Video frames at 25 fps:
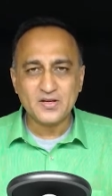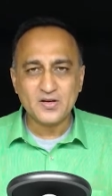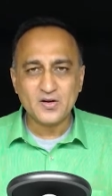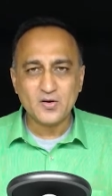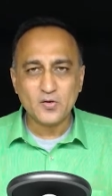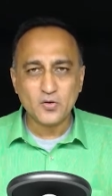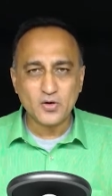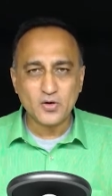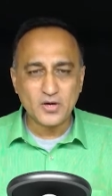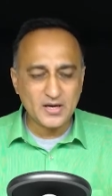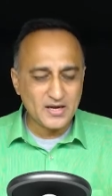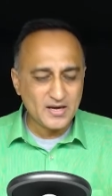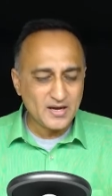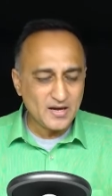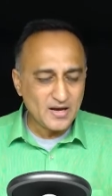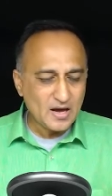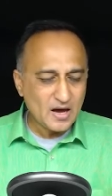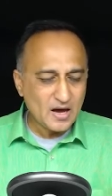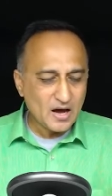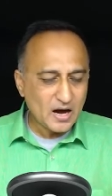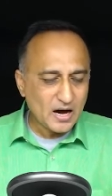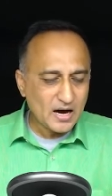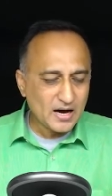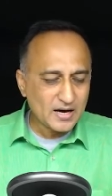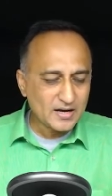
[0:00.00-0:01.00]
okay
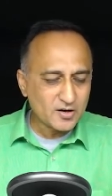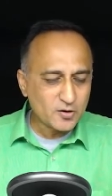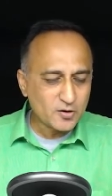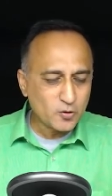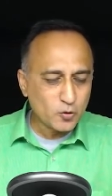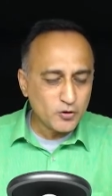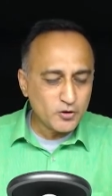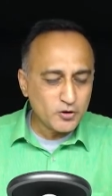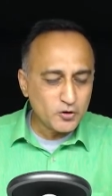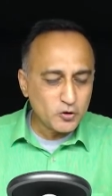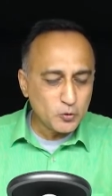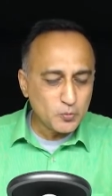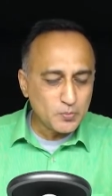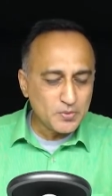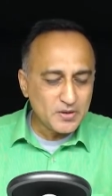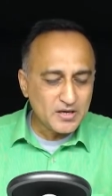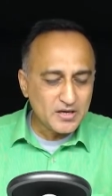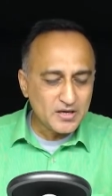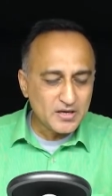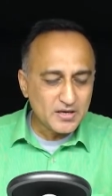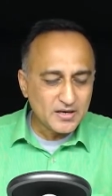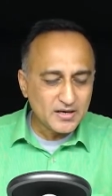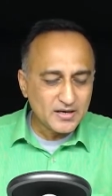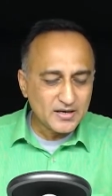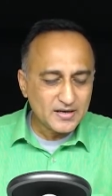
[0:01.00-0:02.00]
are going to be
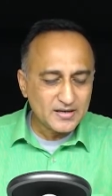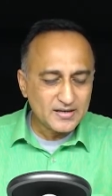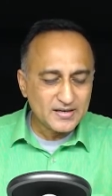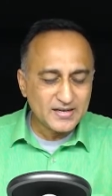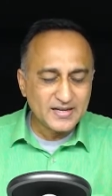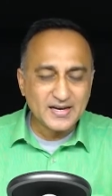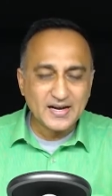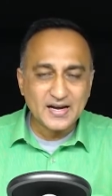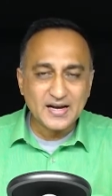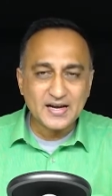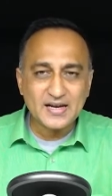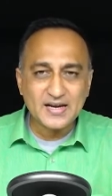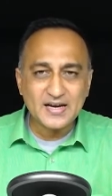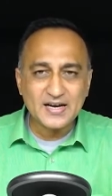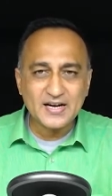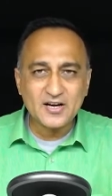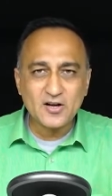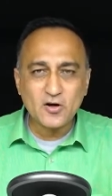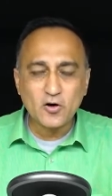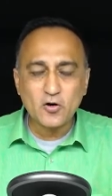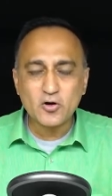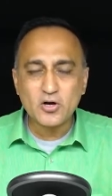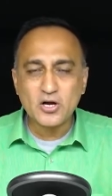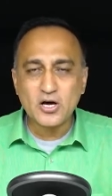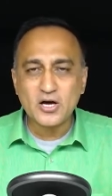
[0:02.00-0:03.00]
declared
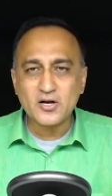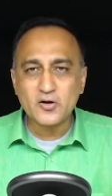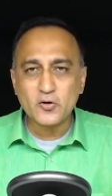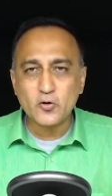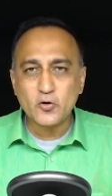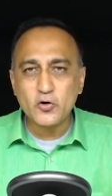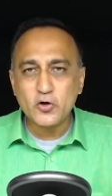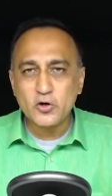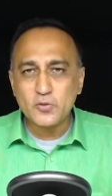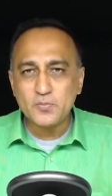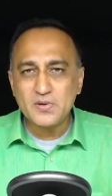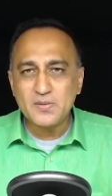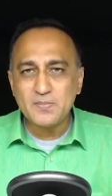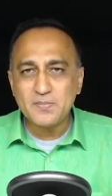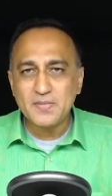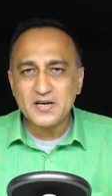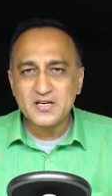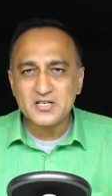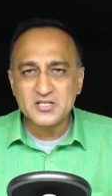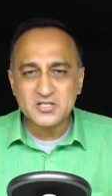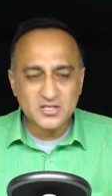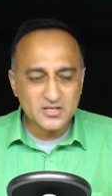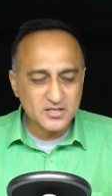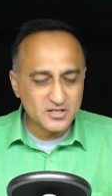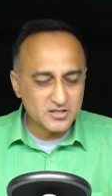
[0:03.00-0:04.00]
or are going to be
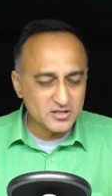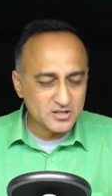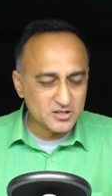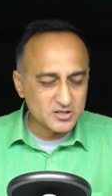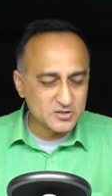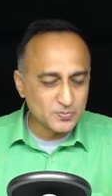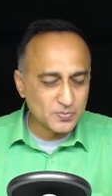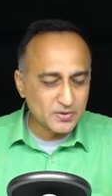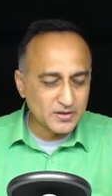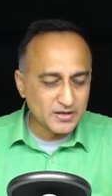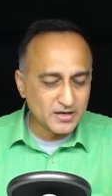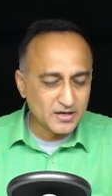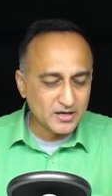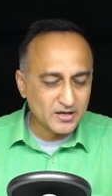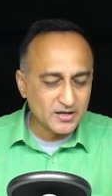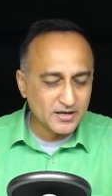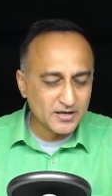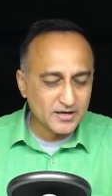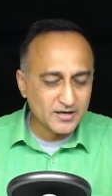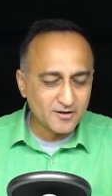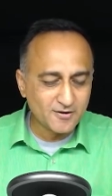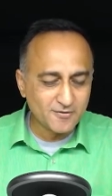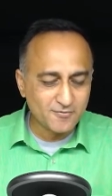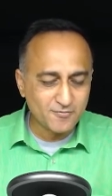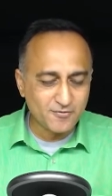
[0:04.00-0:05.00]
mentioned in this particular
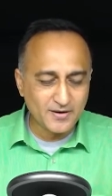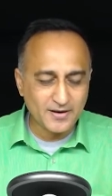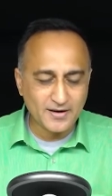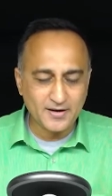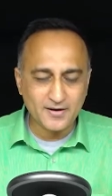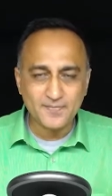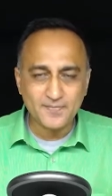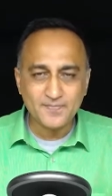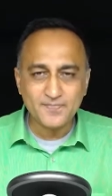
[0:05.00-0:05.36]
header file